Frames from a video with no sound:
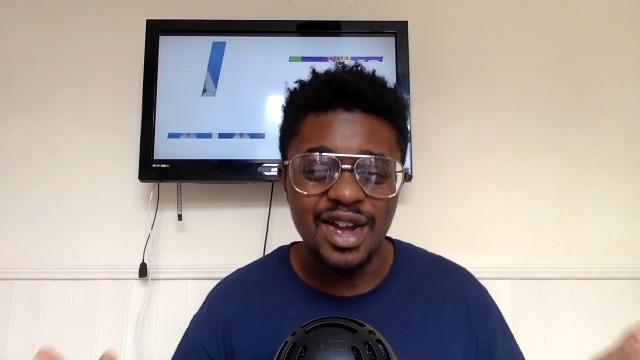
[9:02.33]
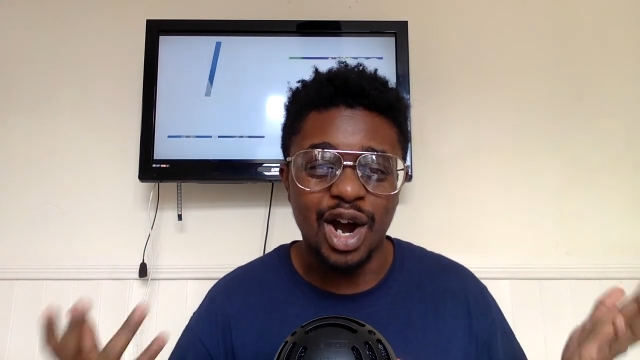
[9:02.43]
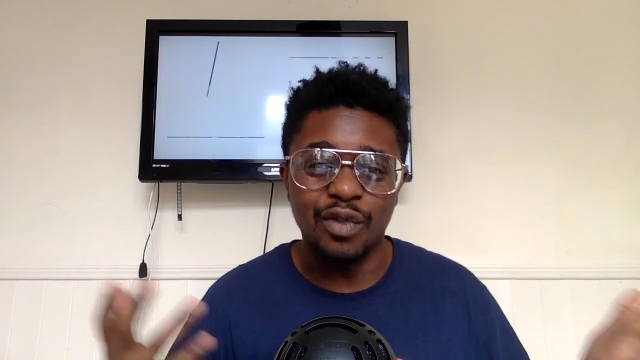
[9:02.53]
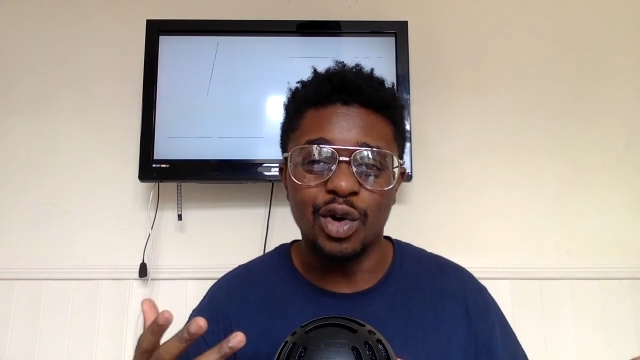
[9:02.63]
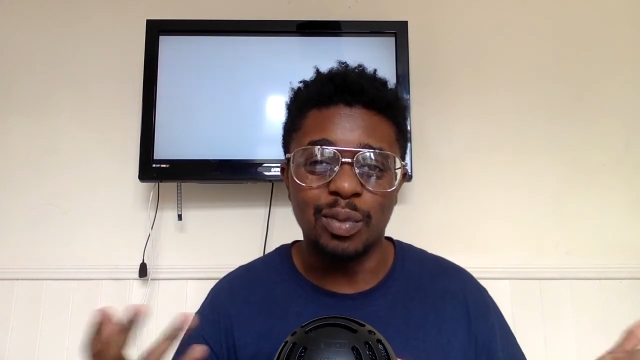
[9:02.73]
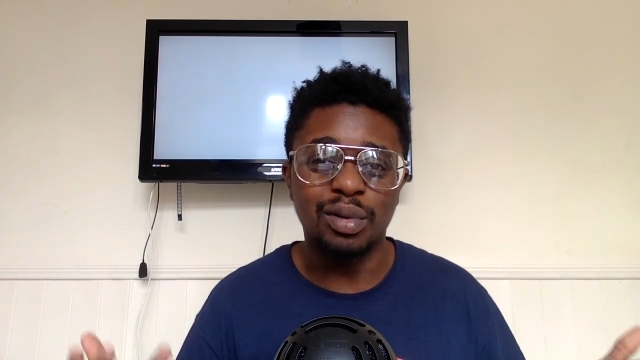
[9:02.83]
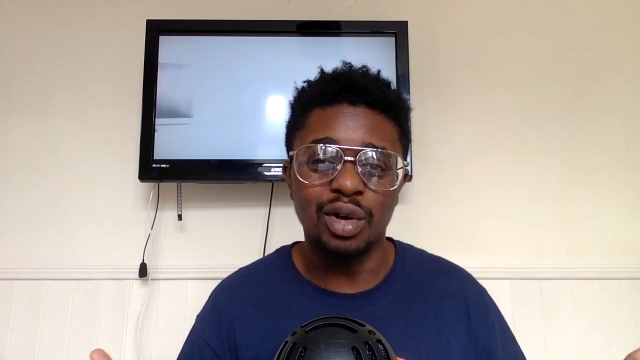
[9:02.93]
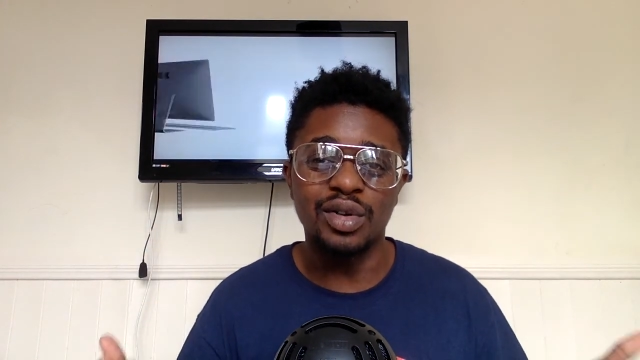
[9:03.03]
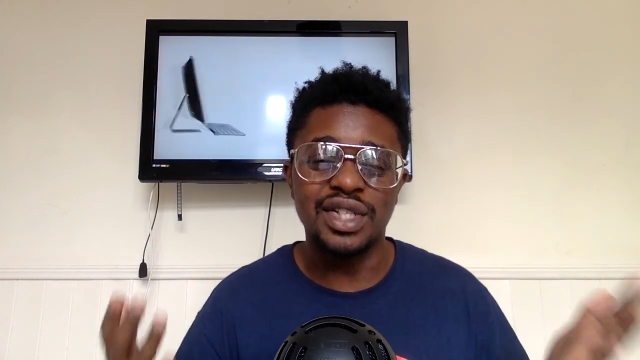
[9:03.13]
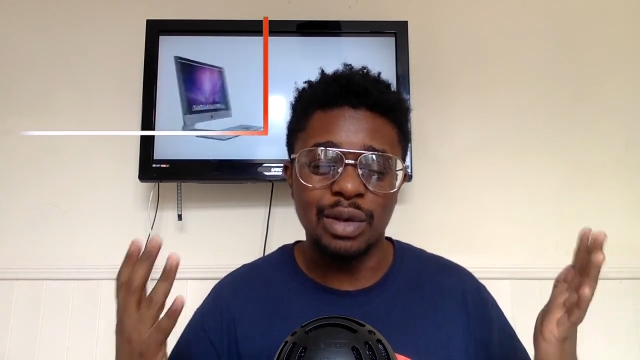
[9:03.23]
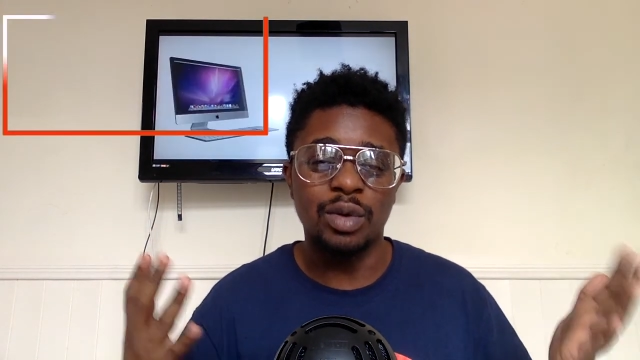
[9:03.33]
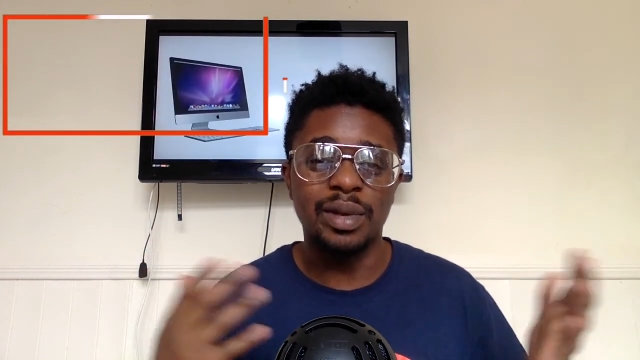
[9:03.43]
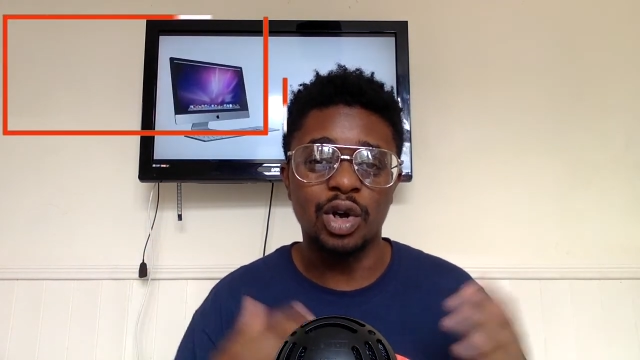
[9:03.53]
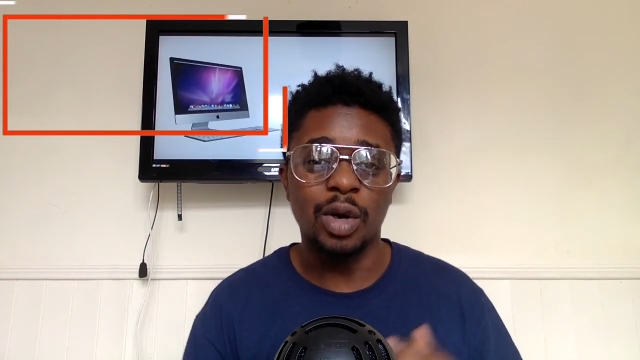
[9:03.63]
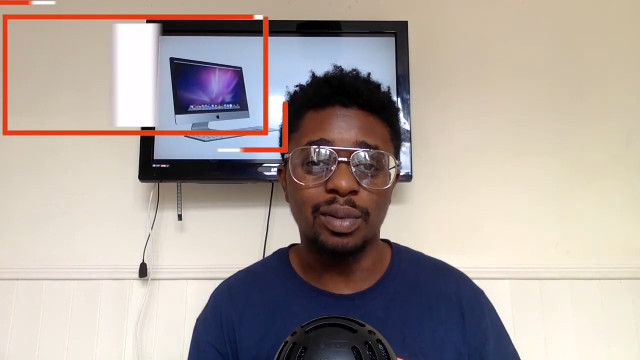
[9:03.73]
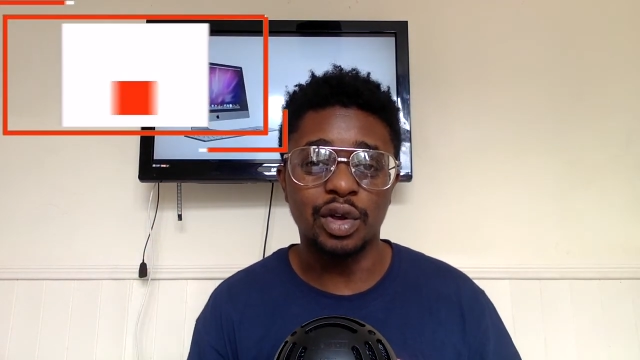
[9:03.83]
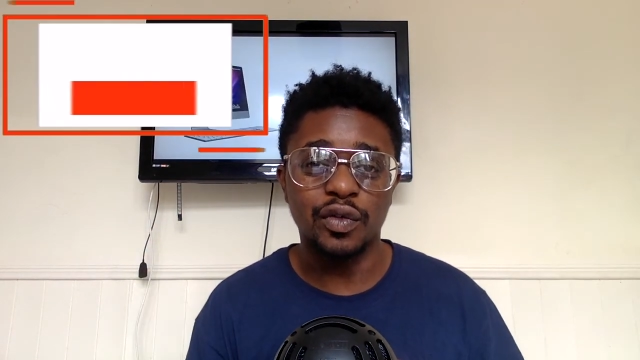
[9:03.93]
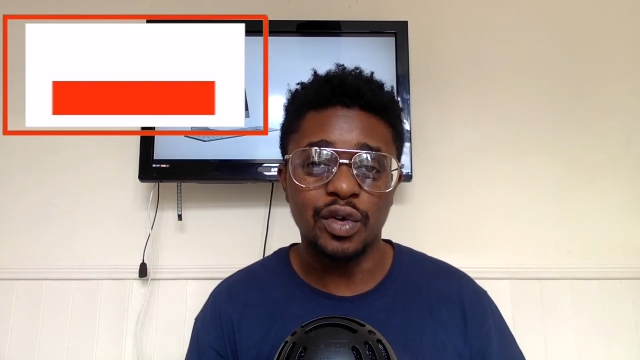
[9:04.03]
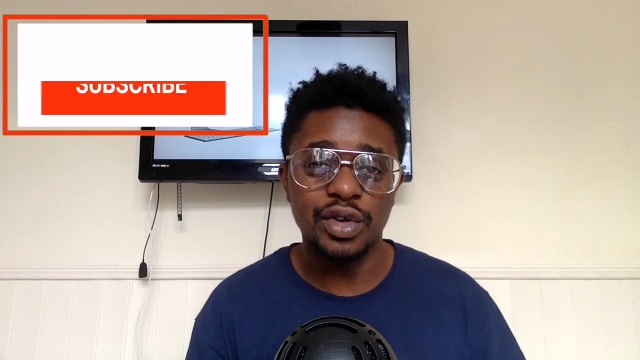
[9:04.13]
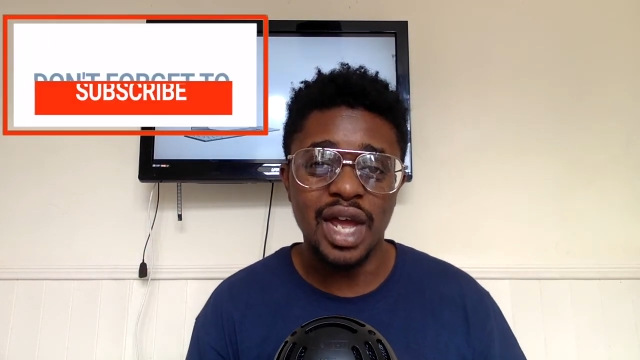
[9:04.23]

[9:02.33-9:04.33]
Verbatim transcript: of uploads. There will be an upload for you